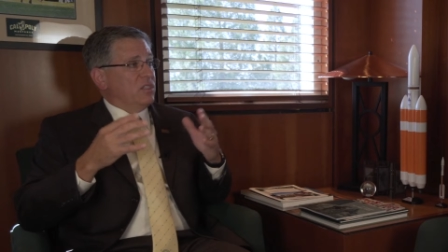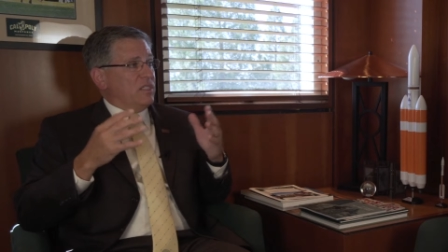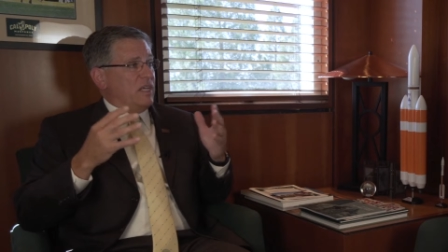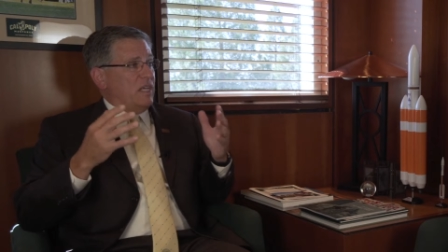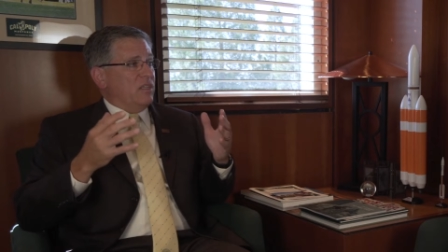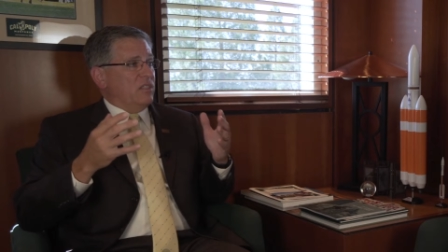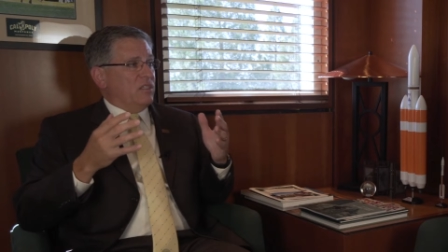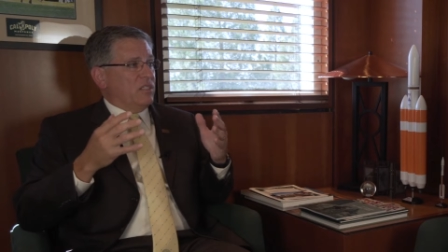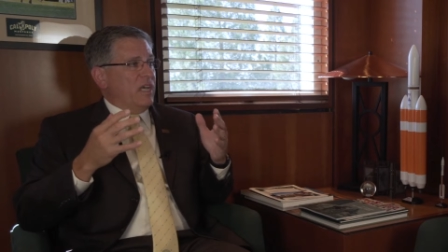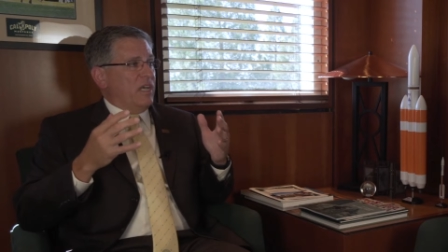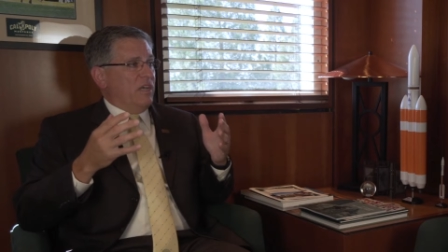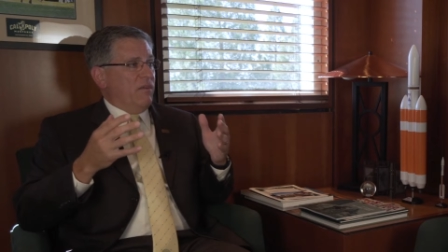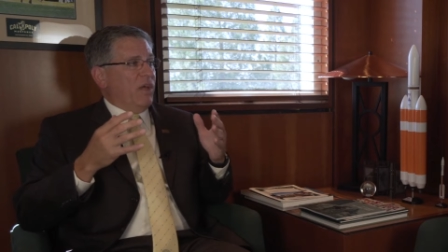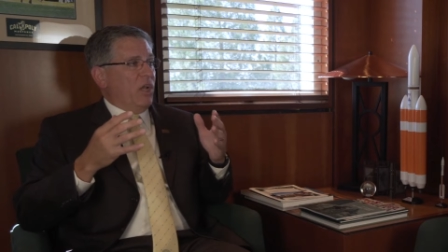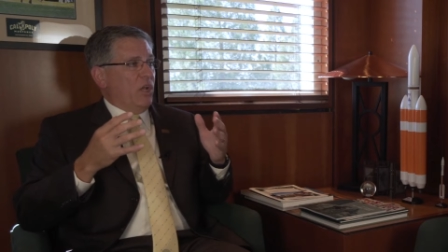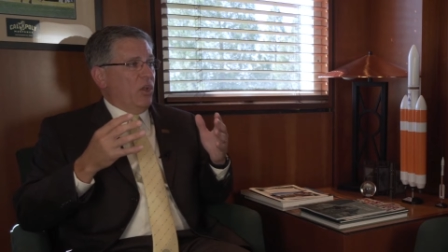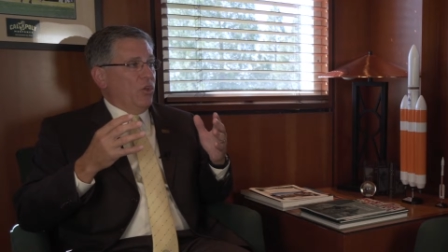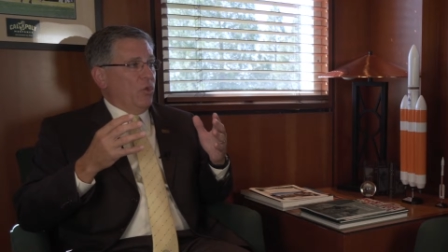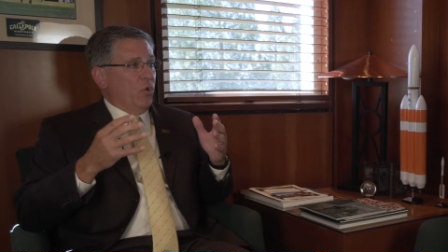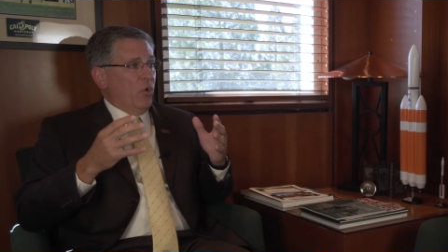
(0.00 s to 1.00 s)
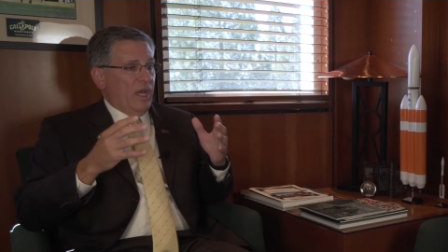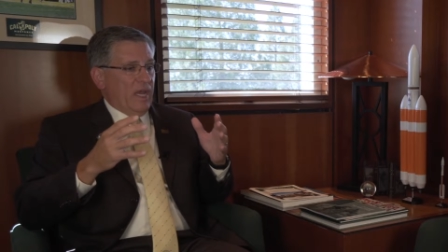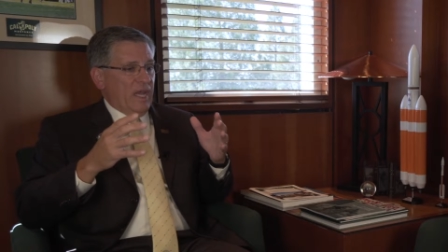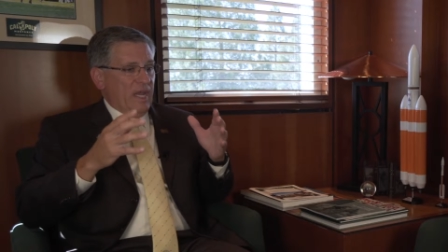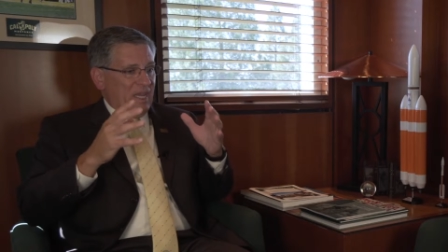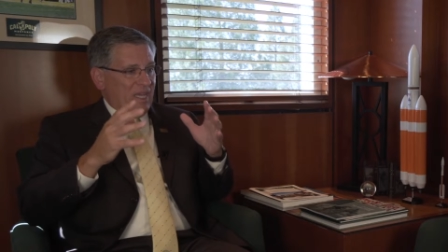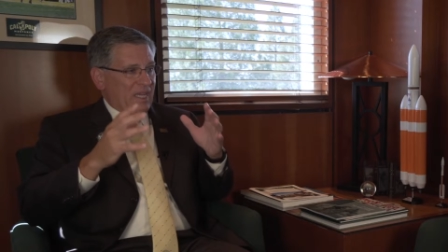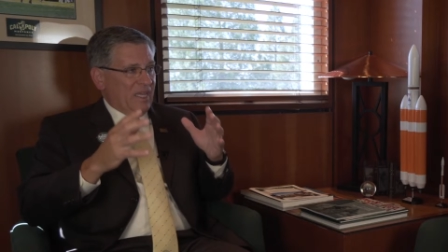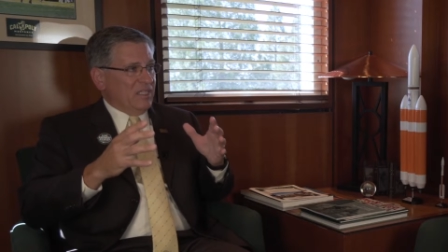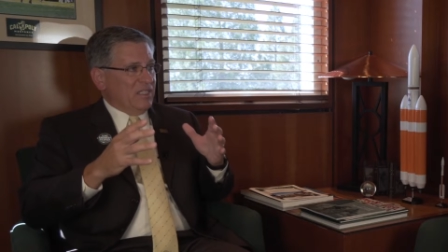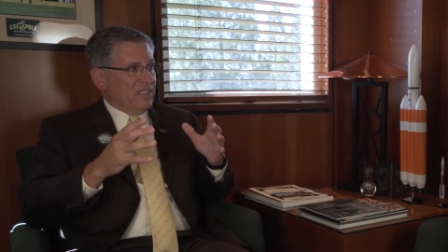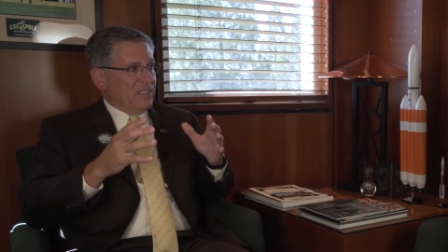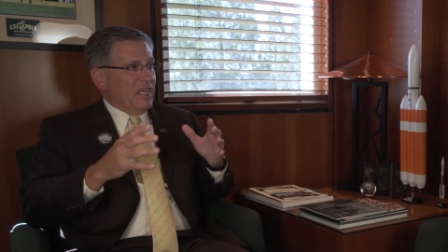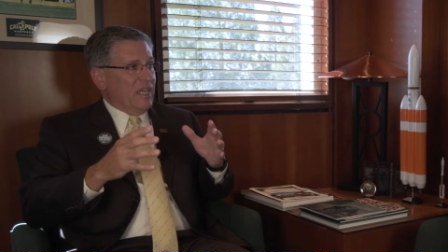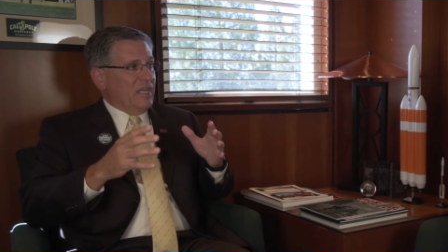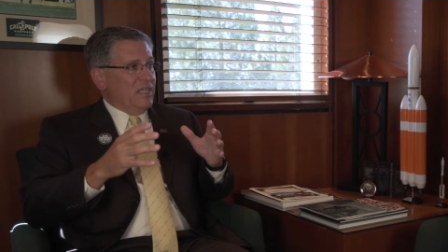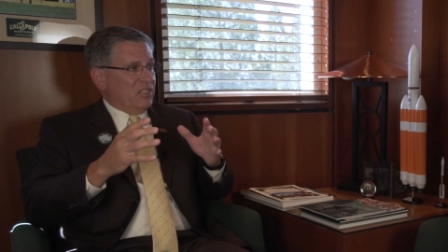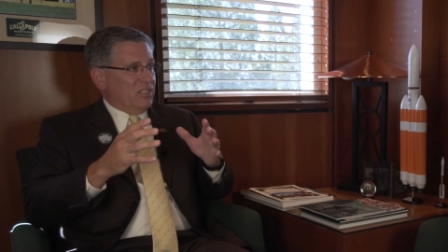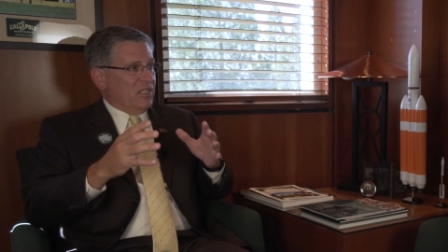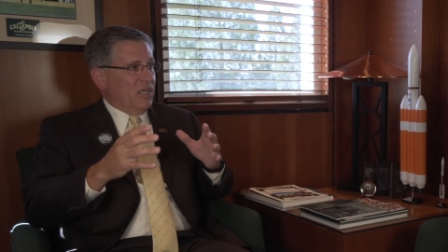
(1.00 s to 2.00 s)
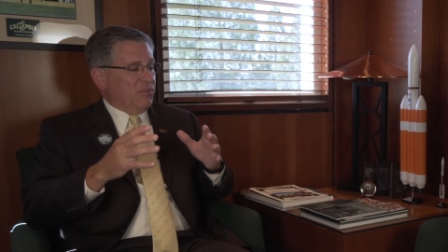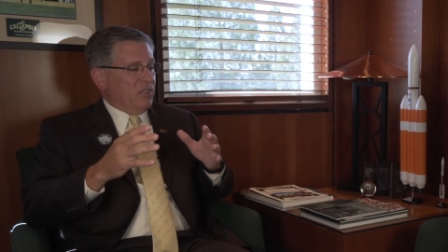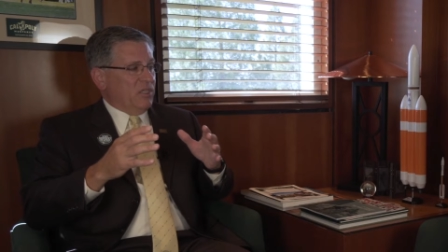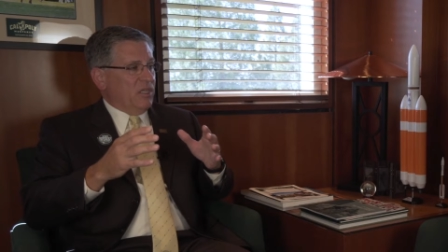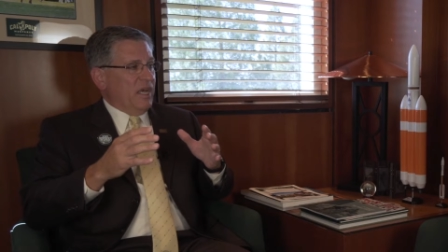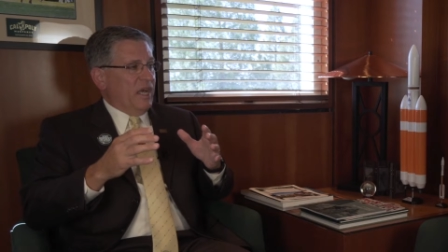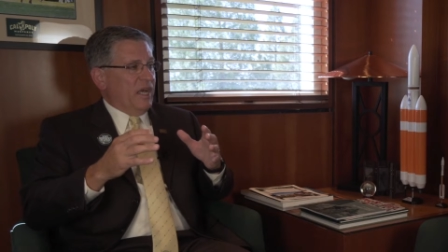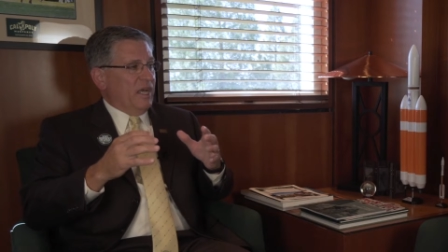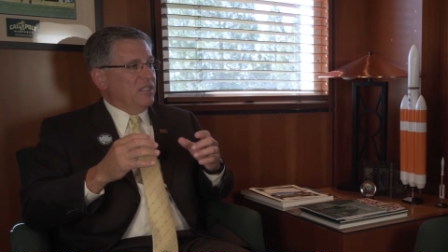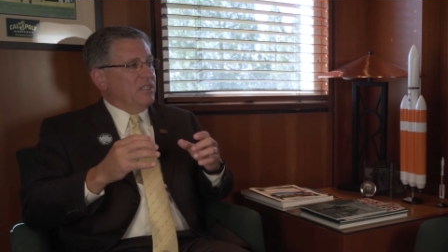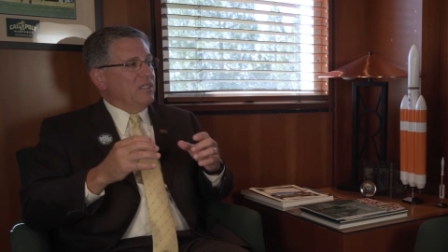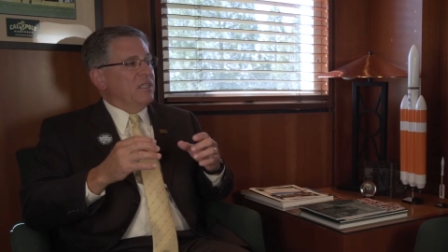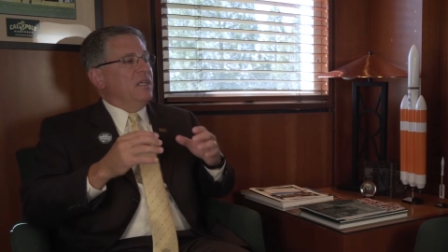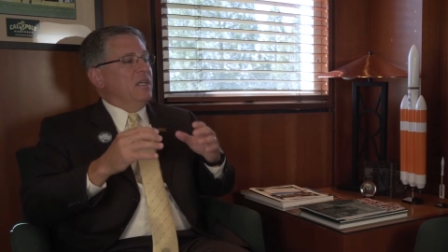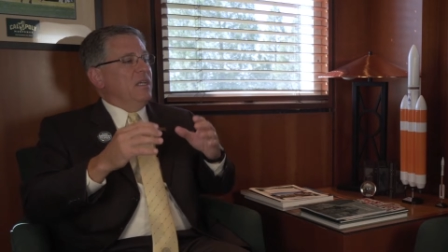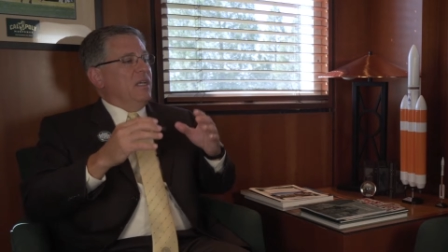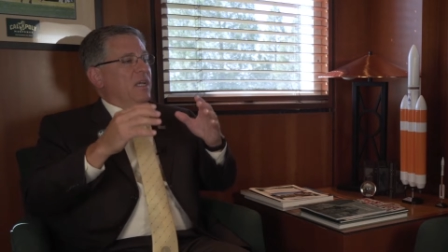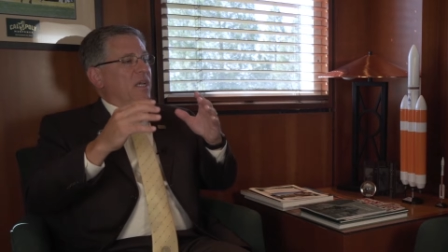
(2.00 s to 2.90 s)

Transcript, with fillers: Say the state of Illinois, in-state subsidized,